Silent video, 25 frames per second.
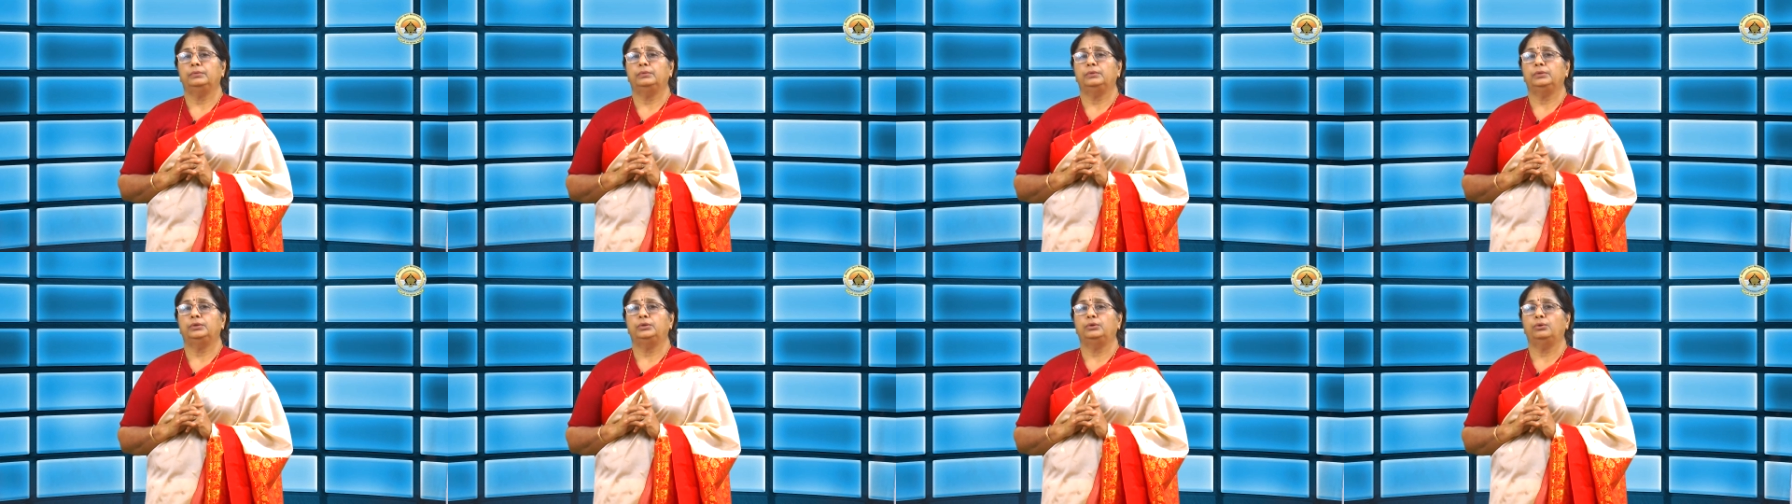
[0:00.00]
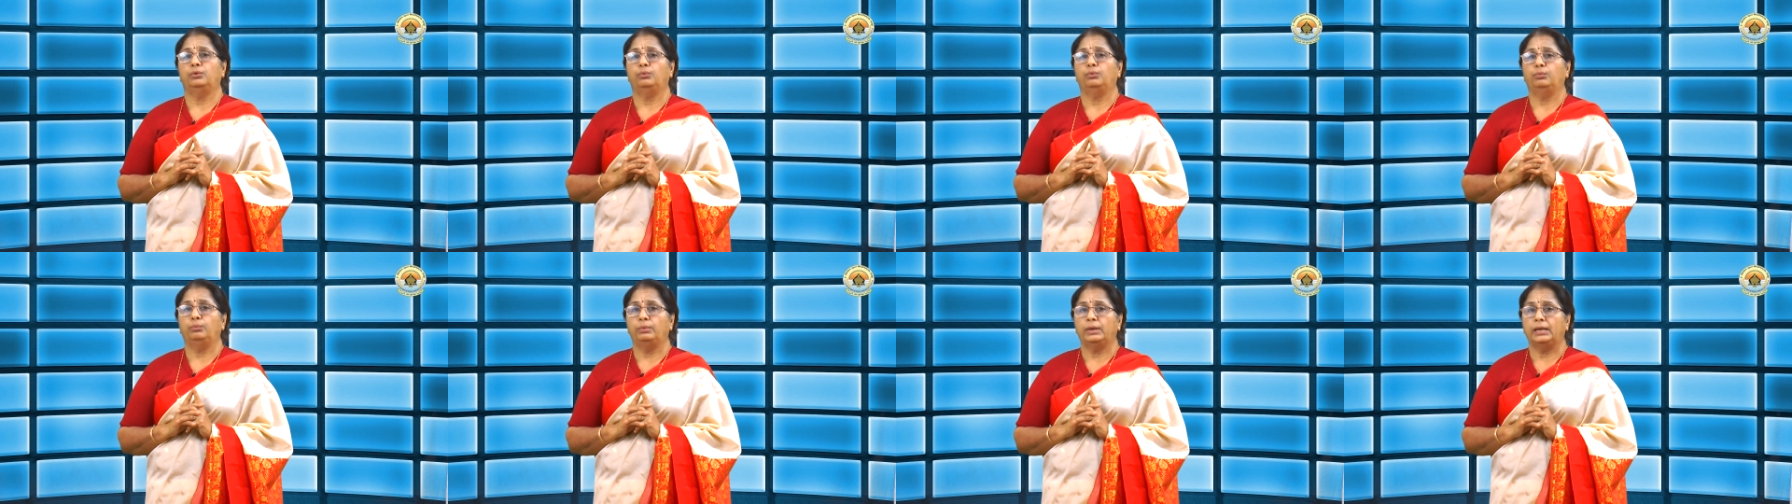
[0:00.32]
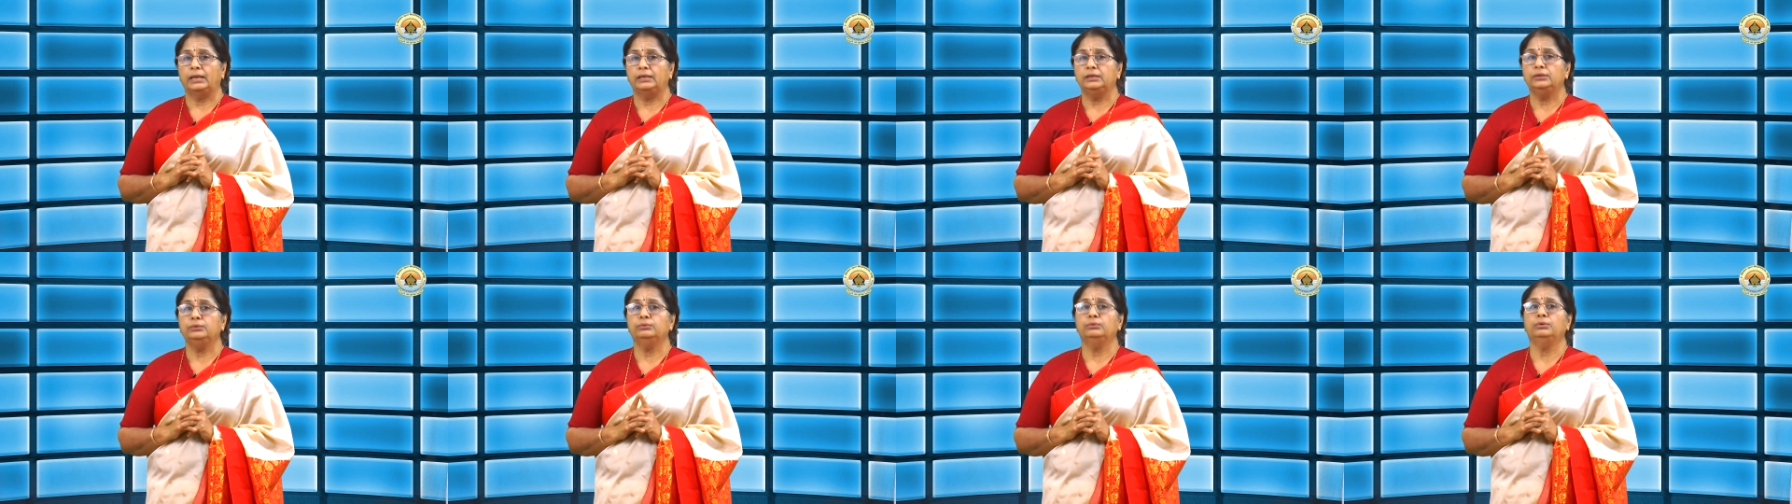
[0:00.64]
your
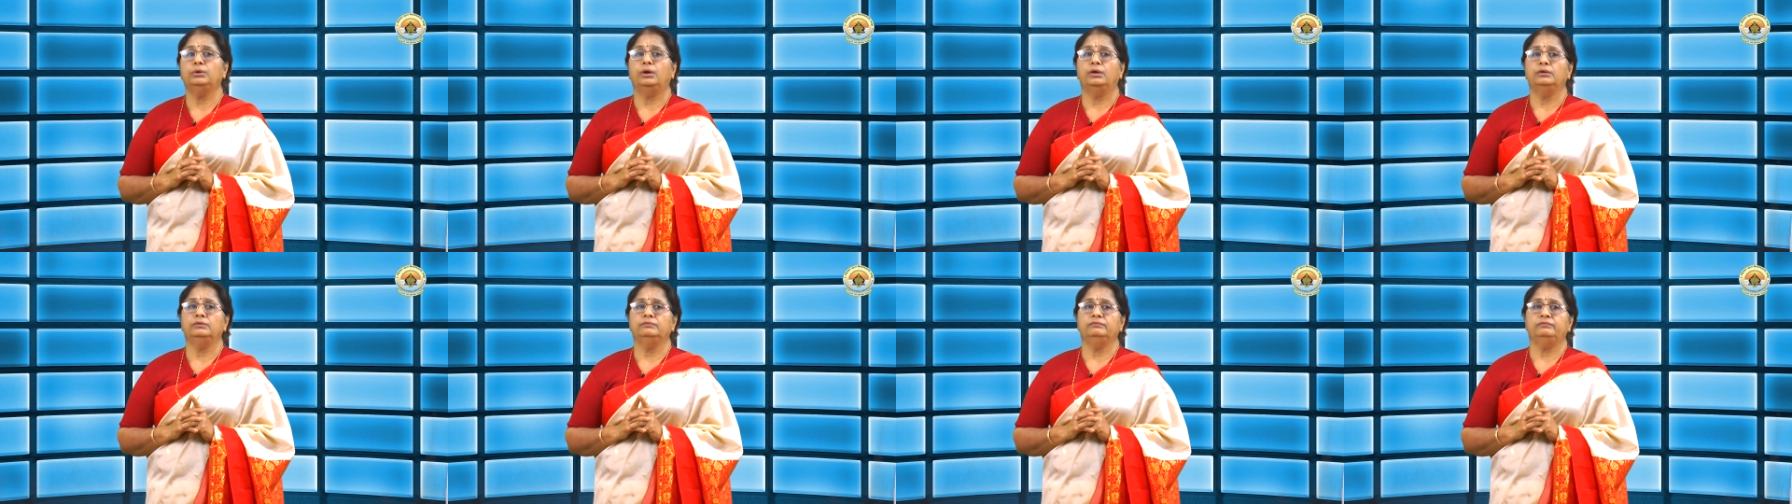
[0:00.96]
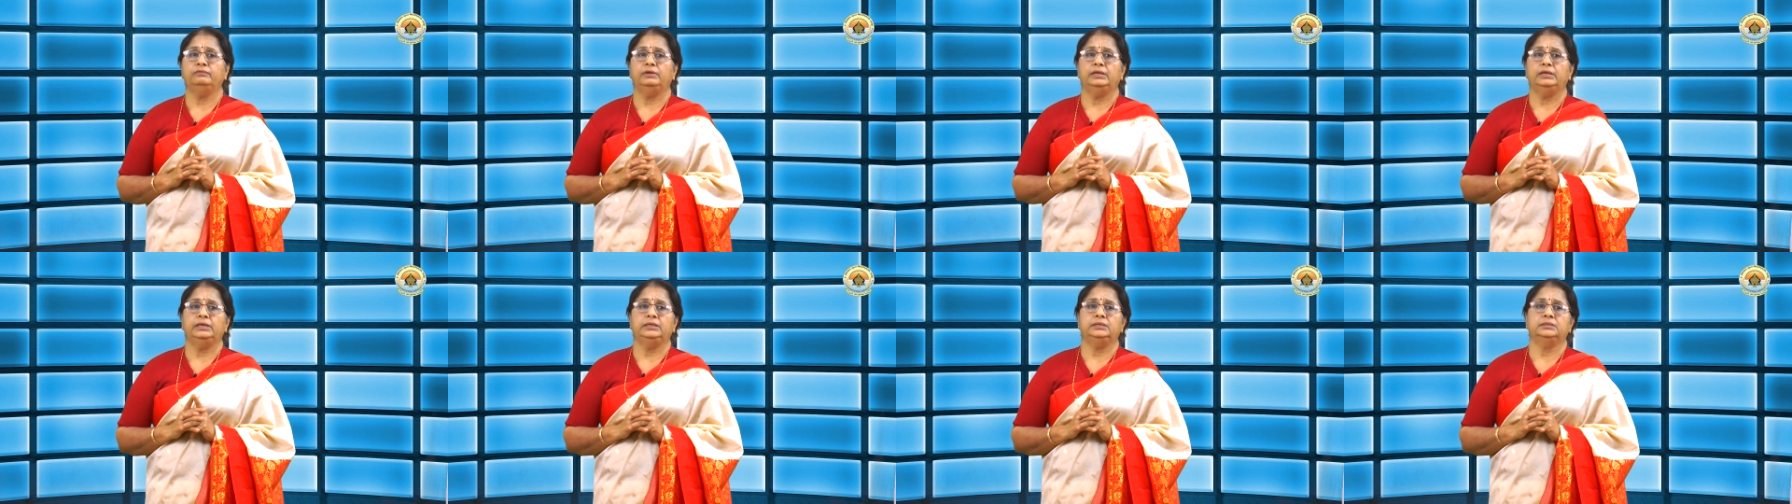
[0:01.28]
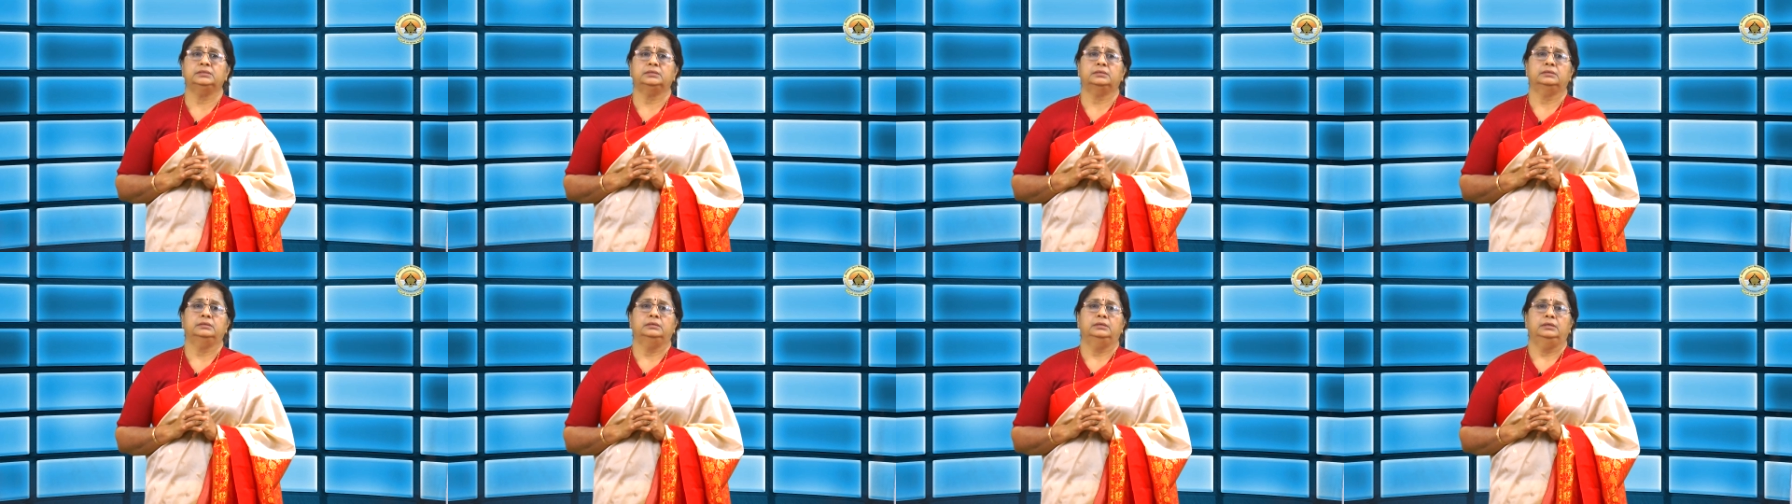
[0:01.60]
value
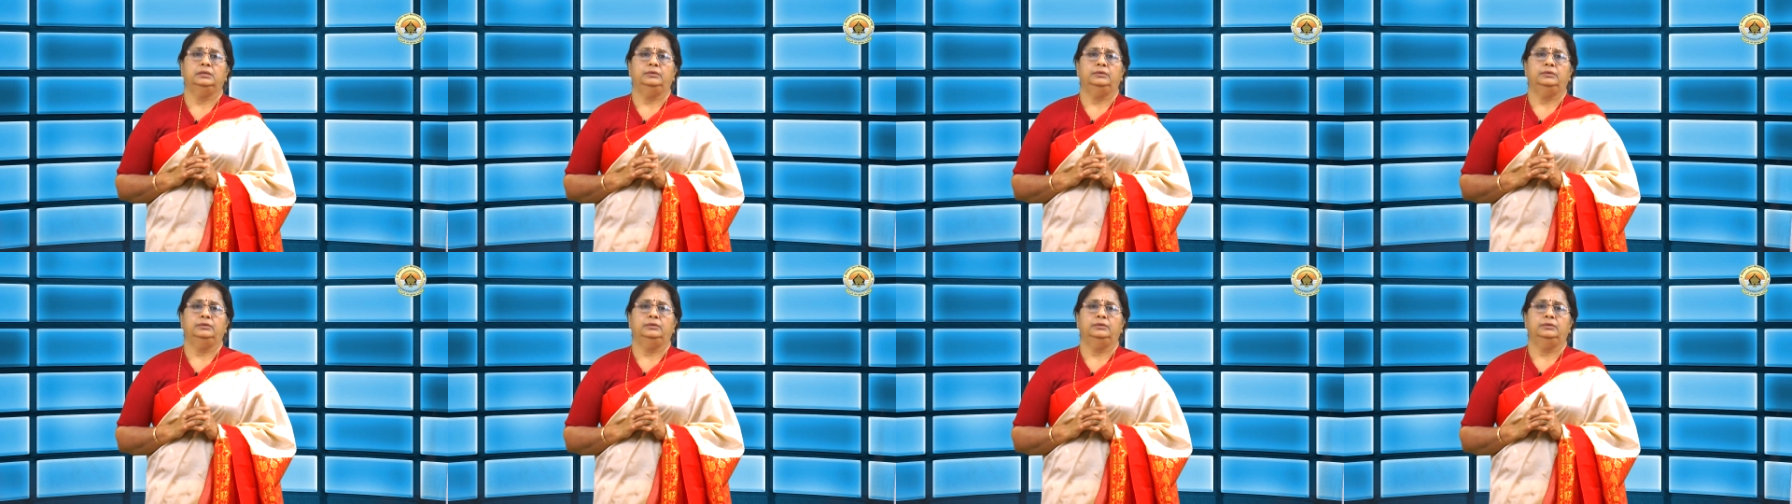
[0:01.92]
conflict